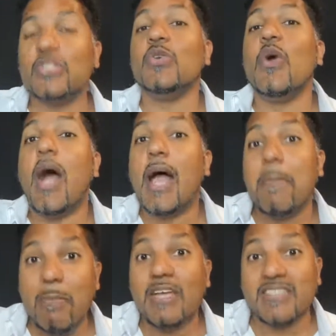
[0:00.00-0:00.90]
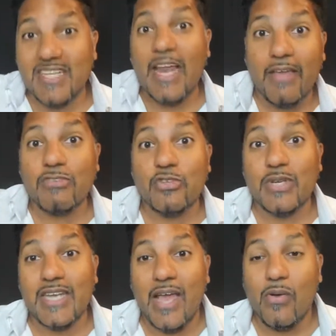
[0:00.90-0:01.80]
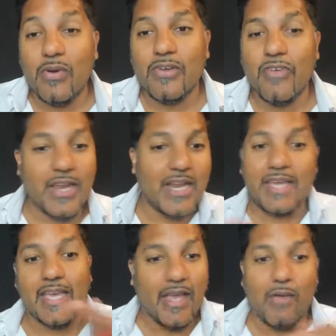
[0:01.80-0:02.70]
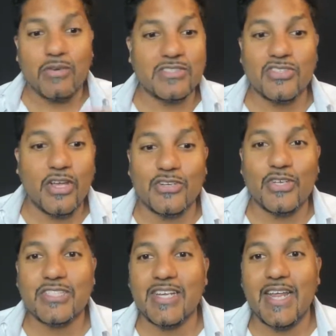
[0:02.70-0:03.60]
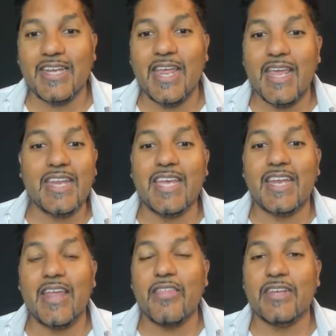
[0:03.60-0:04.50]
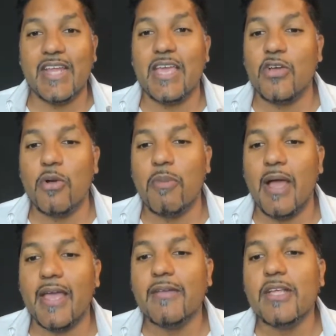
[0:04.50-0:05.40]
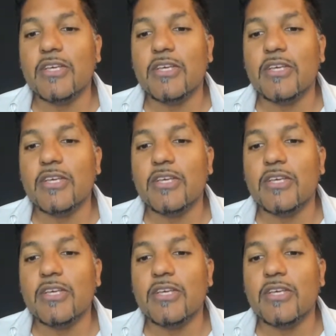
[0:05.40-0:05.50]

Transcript: to I must and I have to do it now, right? Like I was not going to let another day go by.